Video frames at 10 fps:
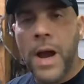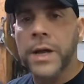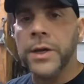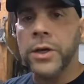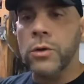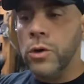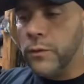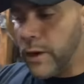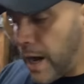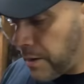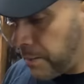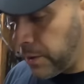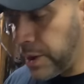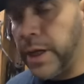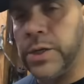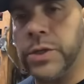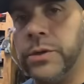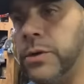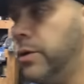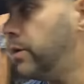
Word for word: I'm not gonna go over how to build an engine.